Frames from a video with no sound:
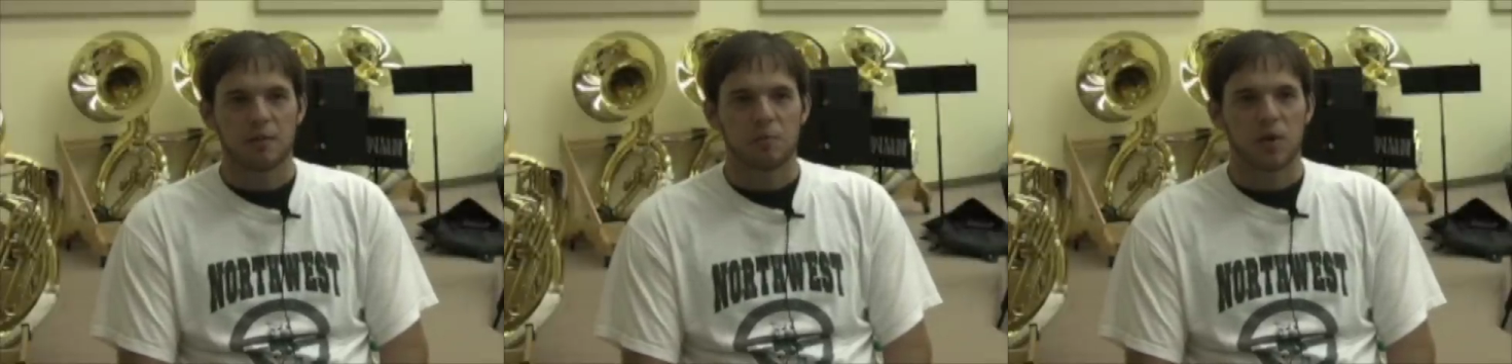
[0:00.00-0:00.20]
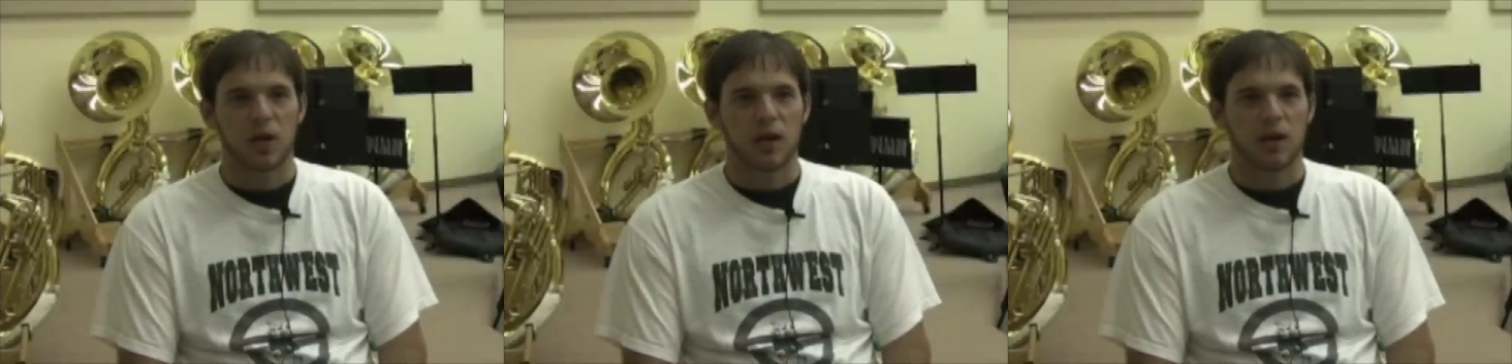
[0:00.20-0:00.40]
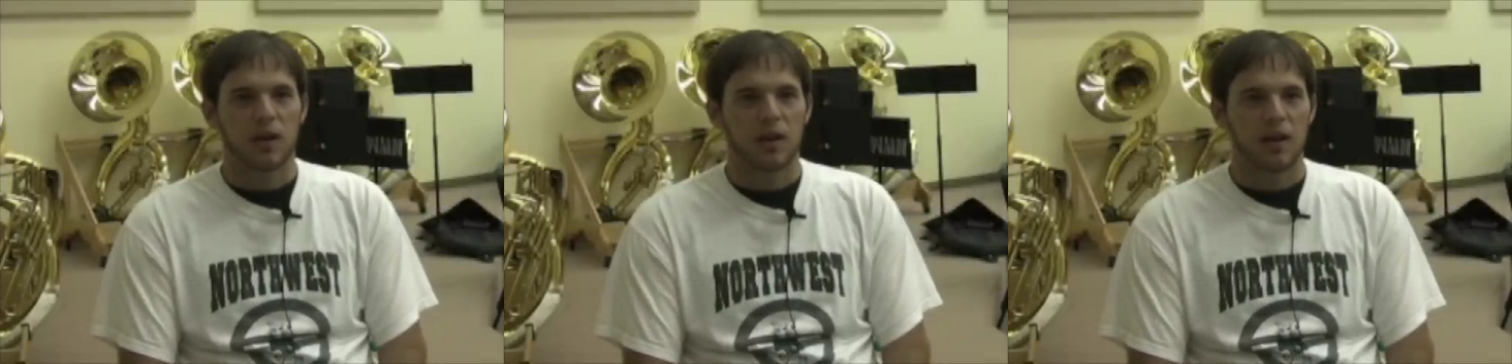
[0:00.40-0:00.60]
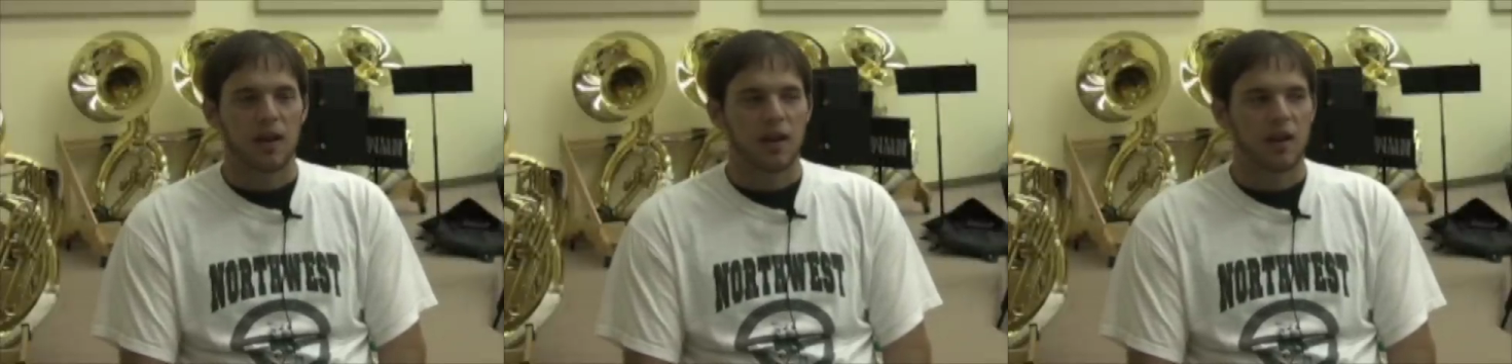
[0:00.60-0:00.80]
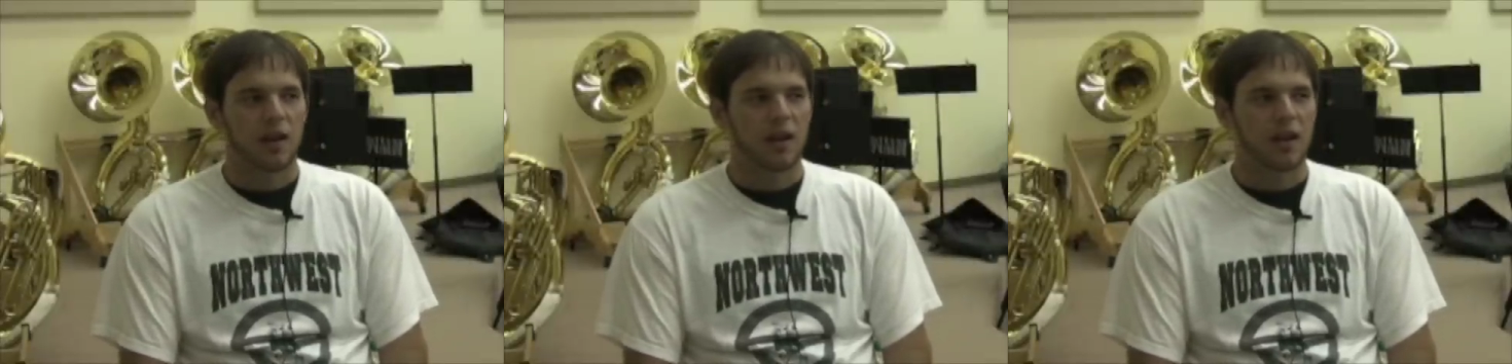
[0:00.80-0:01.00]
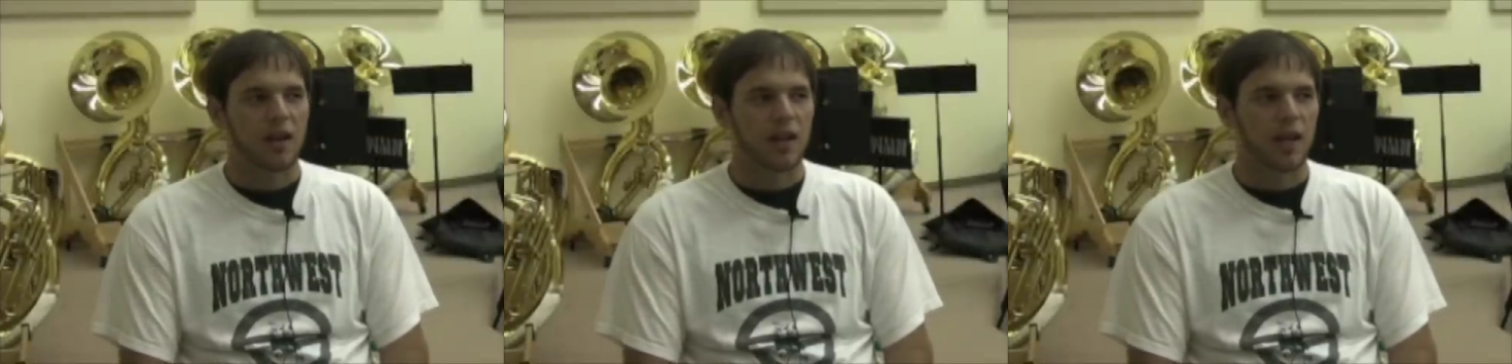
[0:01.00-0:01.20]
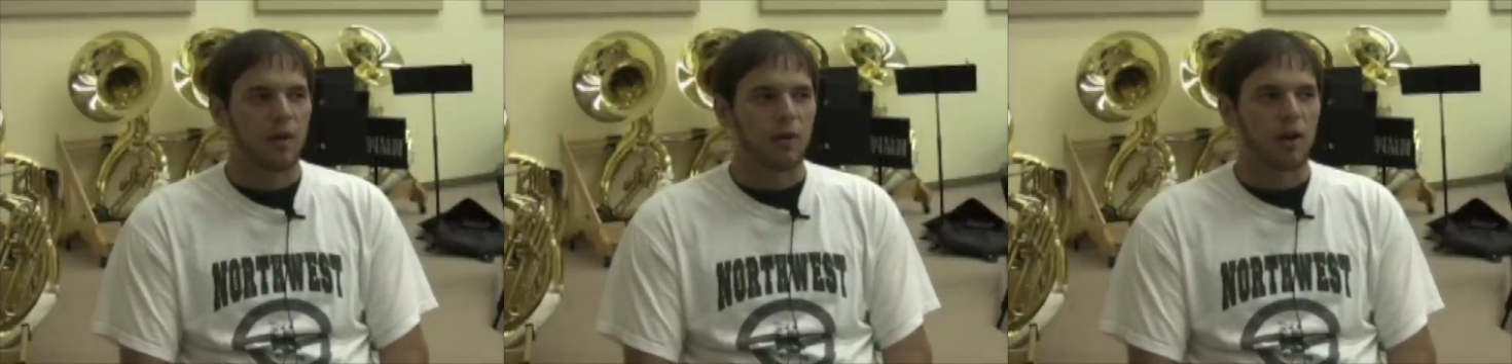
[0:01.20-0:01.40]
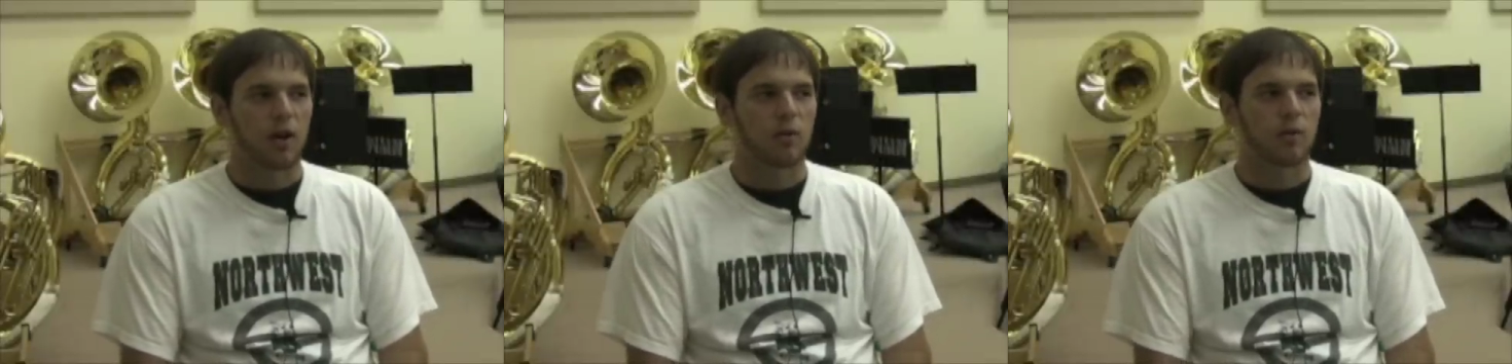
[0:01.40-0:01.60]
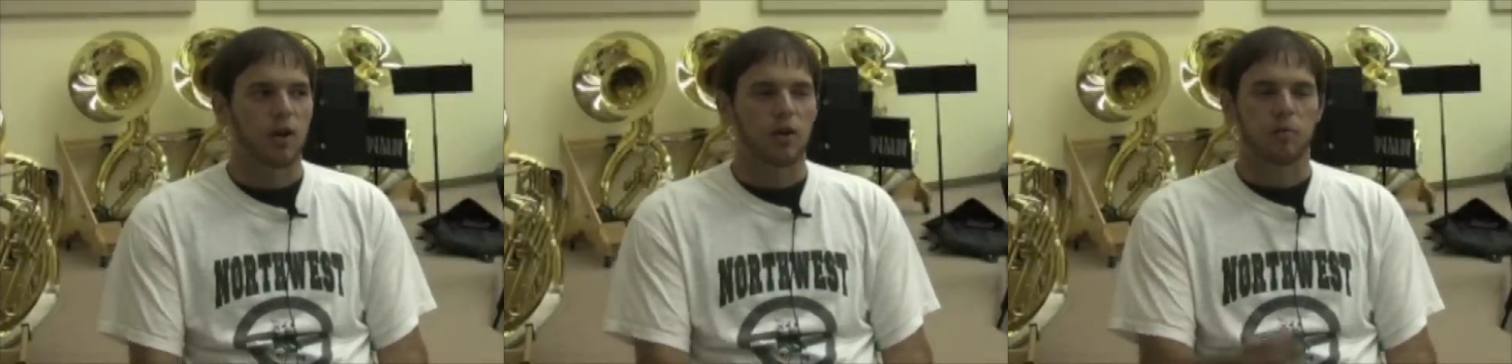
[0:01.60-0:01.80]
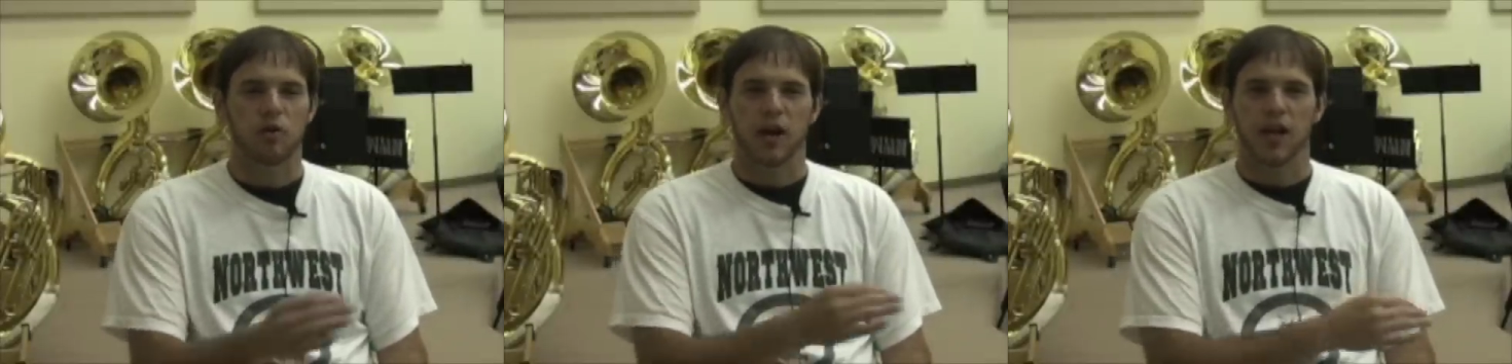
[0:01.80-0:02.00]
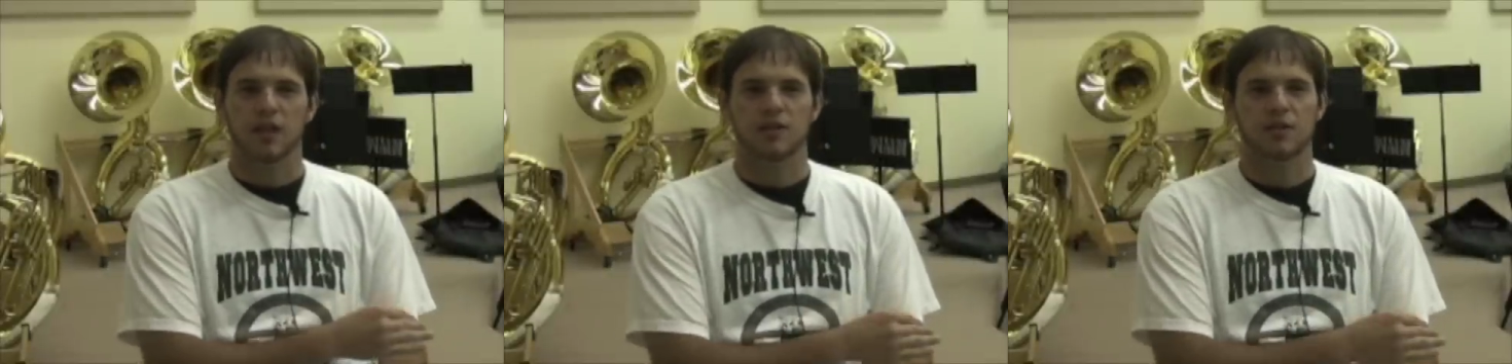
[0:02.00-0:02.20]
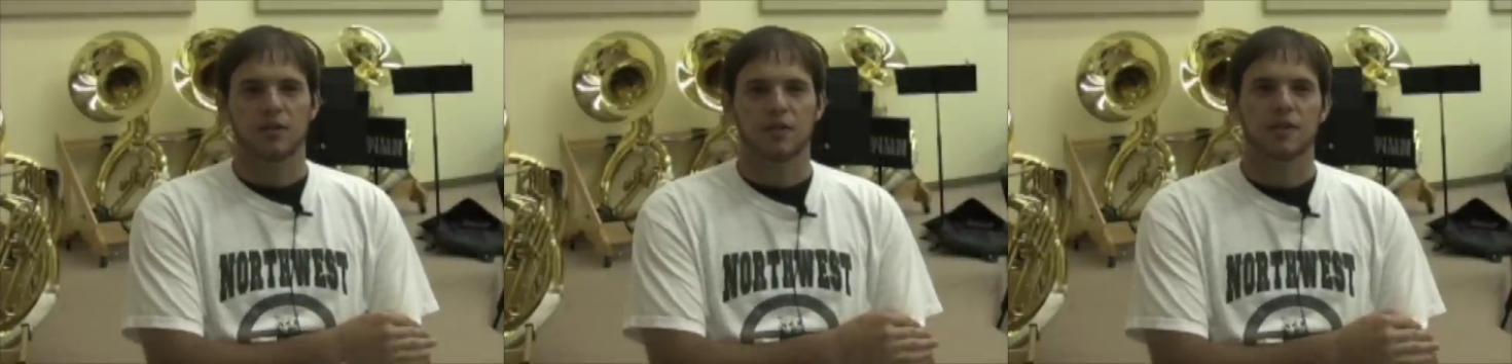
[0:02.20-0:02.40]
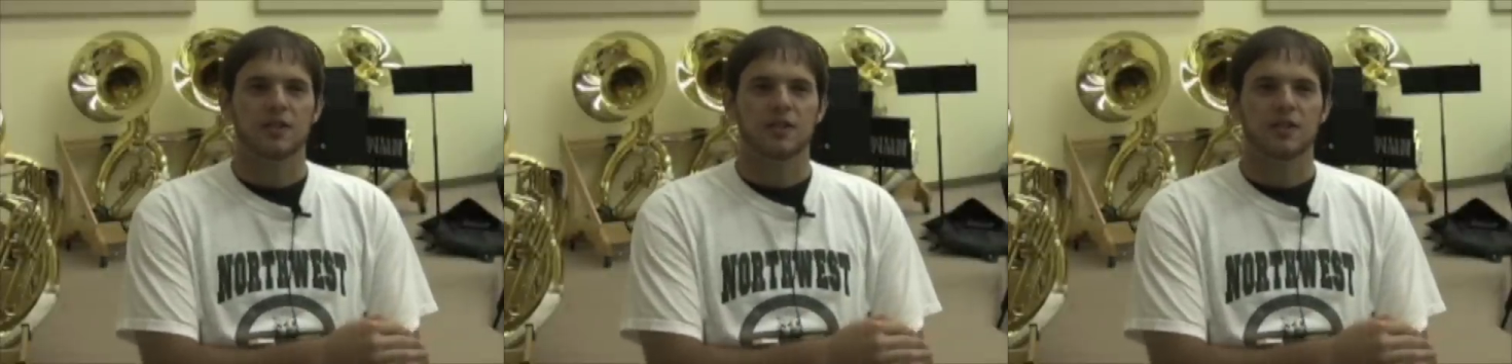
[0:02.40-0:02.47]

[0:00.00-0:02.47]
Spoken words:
but in that regard we are practical